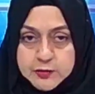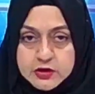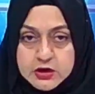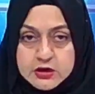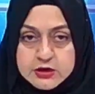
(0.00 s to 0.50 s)

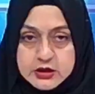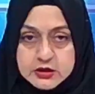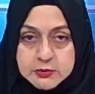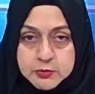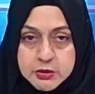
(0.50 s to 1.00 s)
He said the
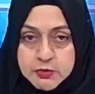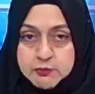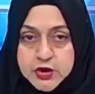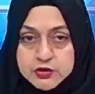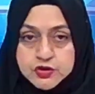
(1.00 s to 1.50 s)
minimum
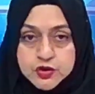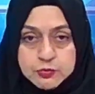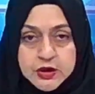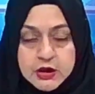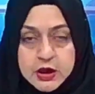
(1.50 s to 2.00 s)
wage should be
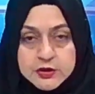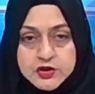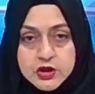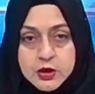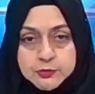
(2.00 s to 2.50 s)
enhanced
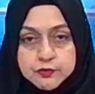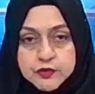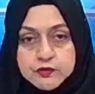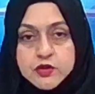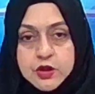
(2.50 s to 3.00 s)
up to
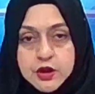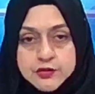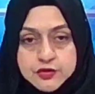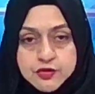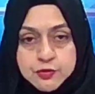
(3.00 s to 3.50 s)

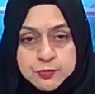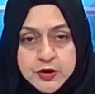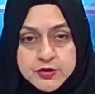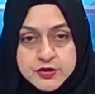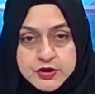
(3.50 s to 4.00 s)
50,000
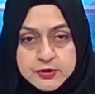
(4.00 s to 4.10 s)
rupees.